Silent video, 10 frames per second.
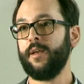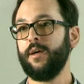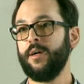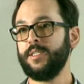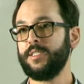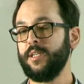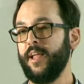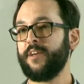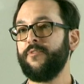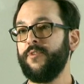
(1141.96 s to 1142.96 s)
at a
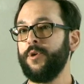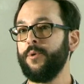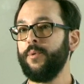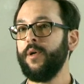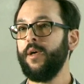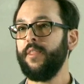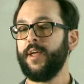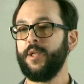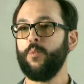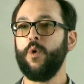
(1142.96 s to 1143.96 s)
select few
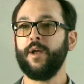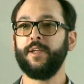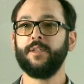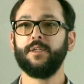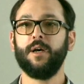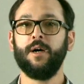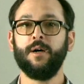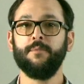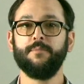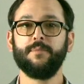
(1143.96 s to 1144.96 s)
that he wanted
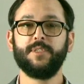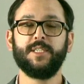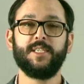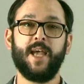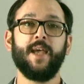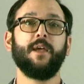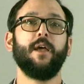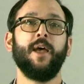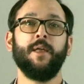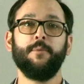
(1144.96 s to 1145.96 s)
to take
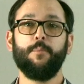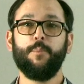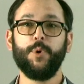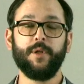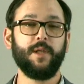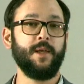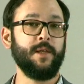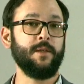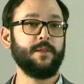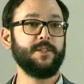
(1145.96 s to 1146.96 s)
and put
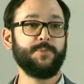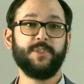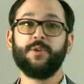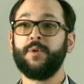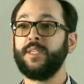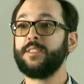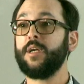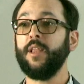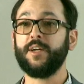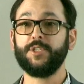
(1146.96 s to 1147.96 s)
in the Smithsonian's
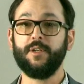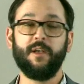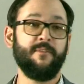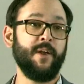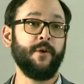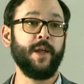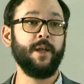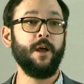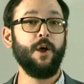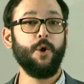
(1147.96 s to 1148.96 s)
collection, a
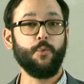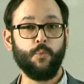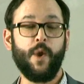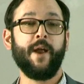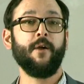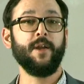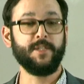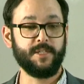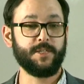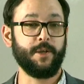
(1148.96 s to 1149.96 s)
very rare
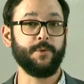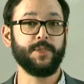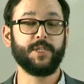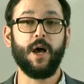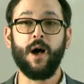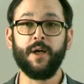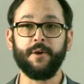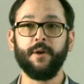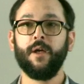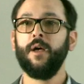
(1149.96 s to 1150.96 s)
and distinguished
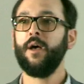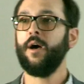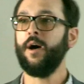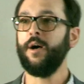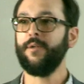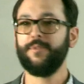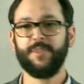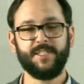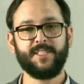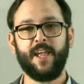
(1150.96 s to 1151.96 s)
honor.
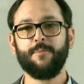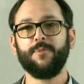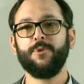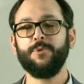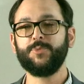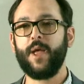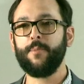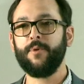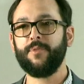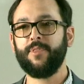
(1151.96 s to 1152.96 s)
The same
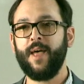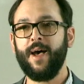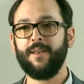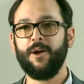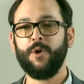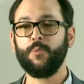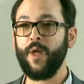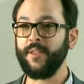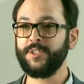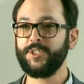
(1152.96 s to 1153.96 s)
newspaper that
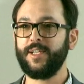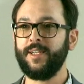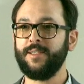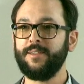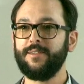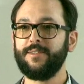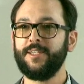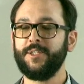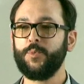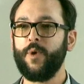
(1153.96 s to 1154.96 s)
relished in
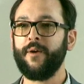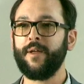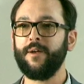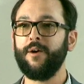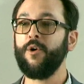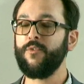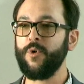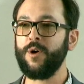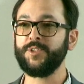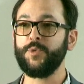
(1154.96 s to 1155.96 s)
Thind wearing
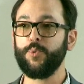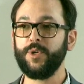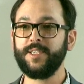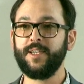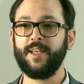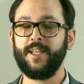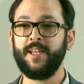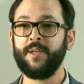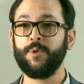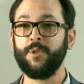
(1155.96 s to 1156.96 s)
overalls in prison and
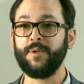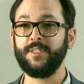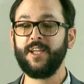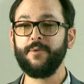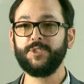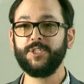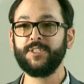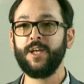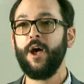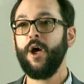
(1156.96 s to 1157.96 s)
eating bologna
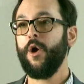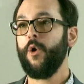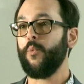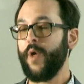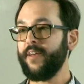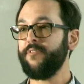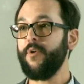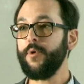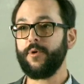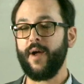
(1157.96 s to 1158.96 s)
sandwiches ran a
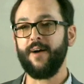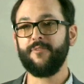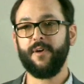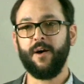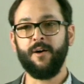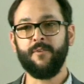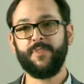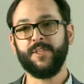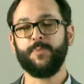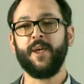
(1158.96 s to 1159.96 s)
photograph
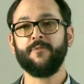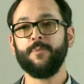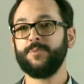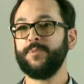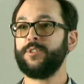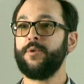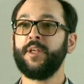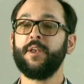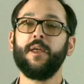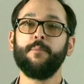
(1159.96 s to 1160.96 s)
of this man from the
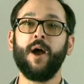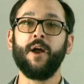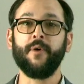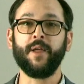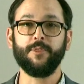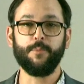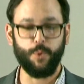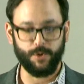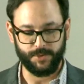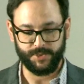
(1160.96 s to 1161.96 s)
Smithsonian admiring the
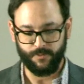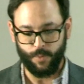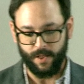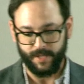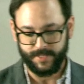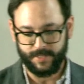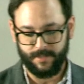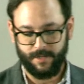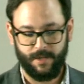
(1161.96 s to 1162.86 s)
portraits of Wallace.